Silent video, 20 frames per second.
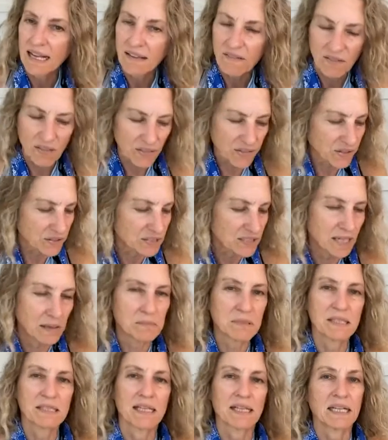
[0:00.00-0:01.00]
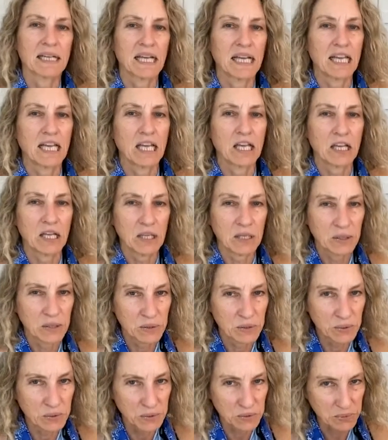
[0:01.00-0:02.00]
The 3rd time, she's like,
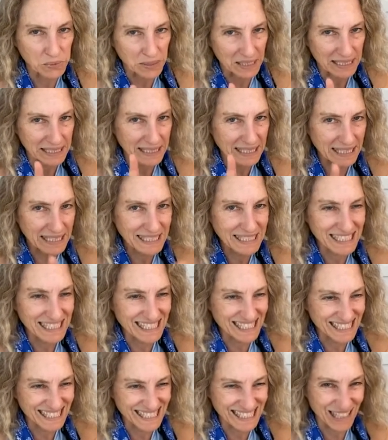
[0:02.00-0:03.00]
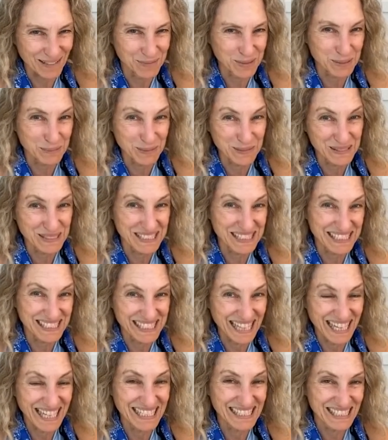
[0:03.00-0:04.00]
oh, I get this. I'm supposed to
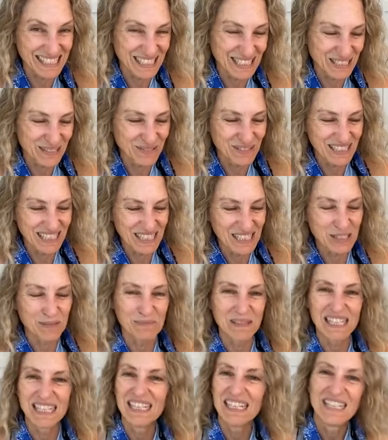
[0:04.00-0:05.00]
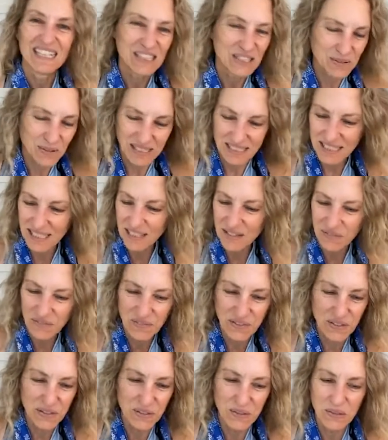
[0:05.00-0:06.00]
stay until you release me. So I did a
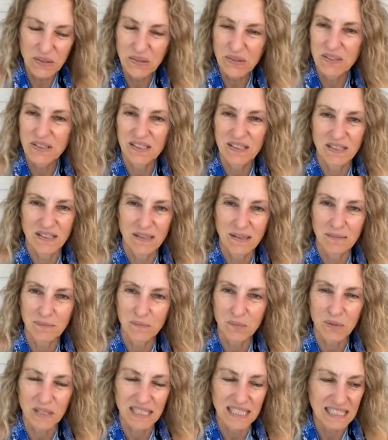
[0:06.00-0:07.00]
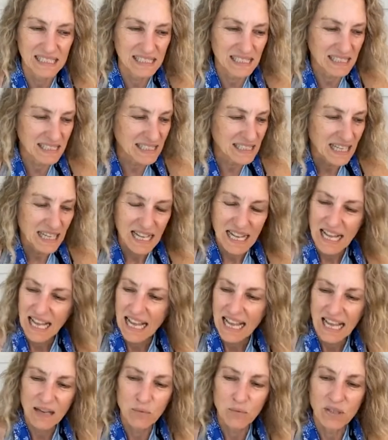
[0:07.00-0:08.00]
few releases.
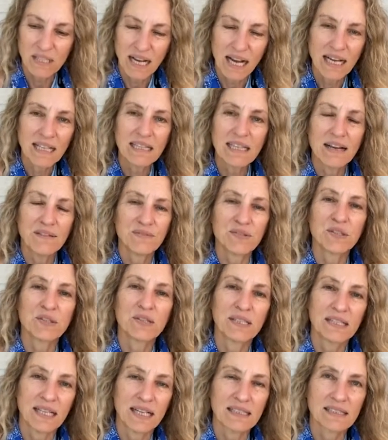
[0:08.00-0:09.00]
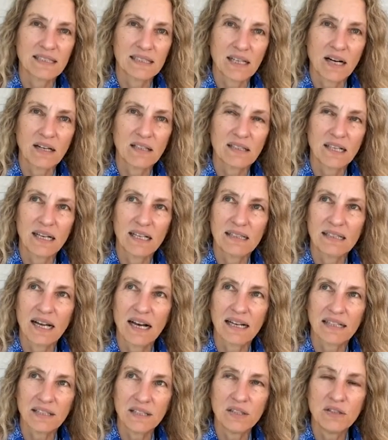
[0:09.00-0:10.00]
And when I left her at that start line,
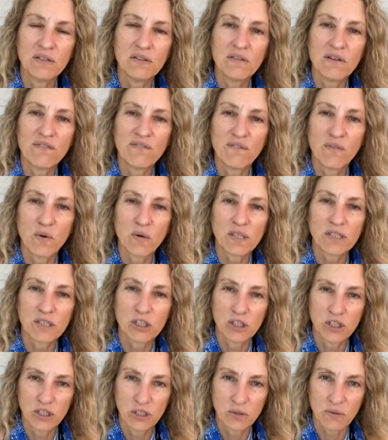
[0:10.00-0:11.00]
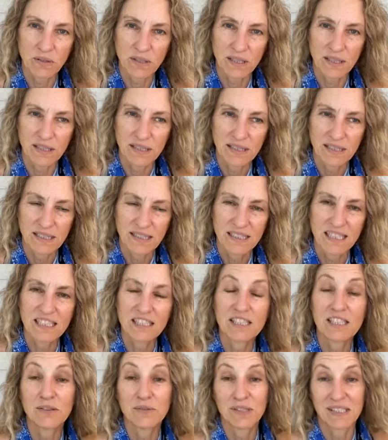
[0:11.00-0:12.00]
I knew for sure that
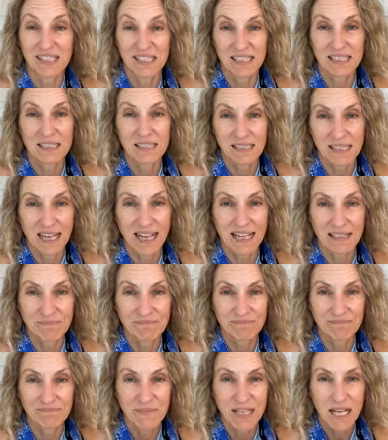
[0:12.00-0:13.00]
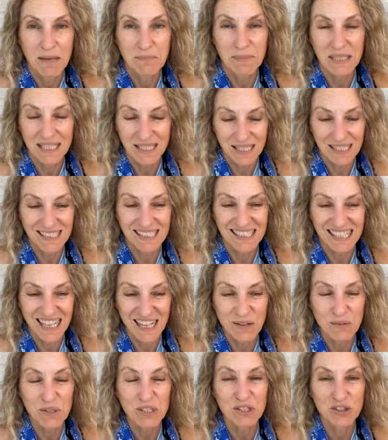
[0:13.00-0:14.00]
she was going to stay because
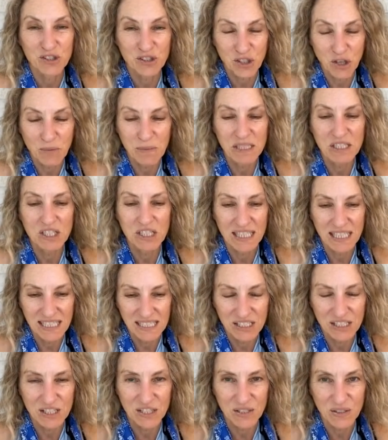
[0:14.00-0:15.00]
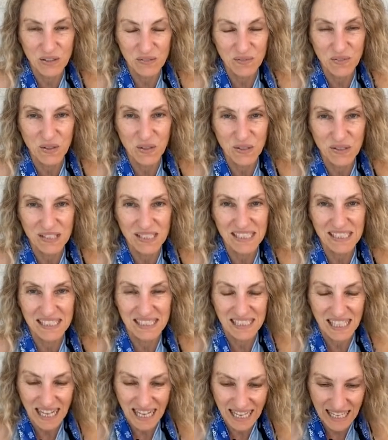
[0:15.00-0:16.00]
it was so much easier for her to
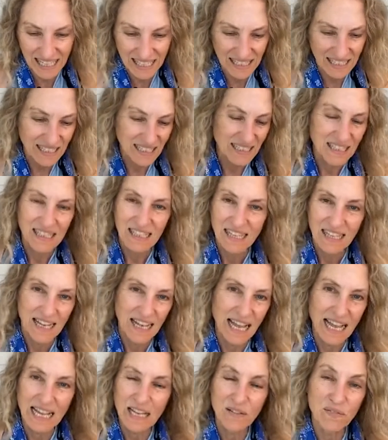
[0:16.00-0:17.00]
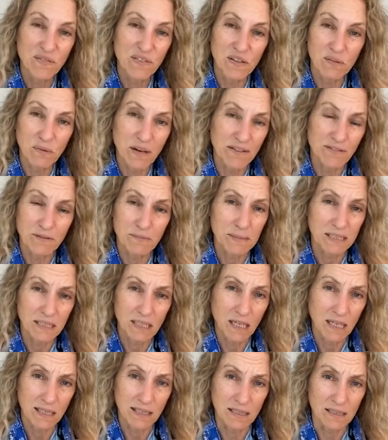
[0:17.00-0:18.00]
stay 8 feet away from a
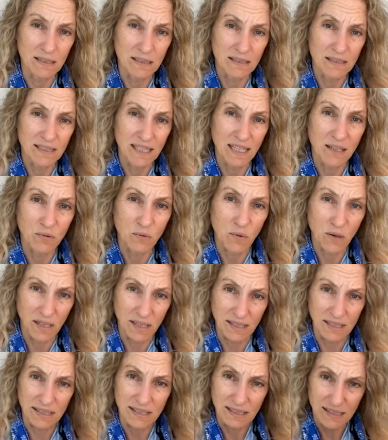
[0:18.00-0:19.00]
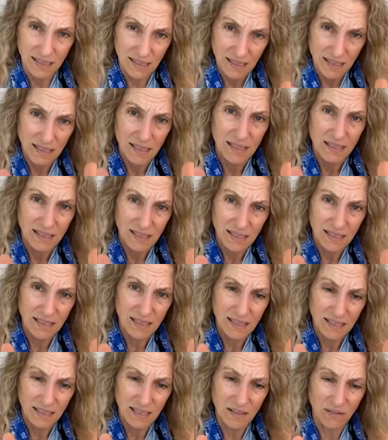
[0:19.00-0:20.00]
tunnel than it was,
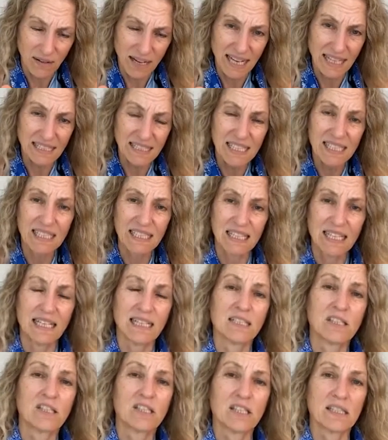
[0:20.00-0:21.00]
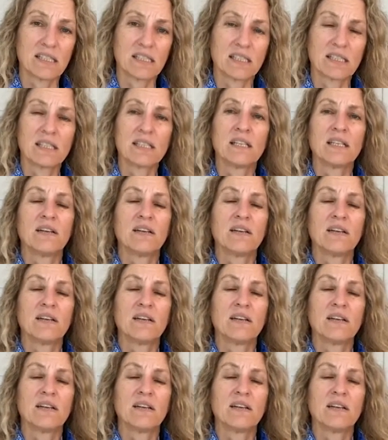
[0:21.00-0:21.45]
18 inches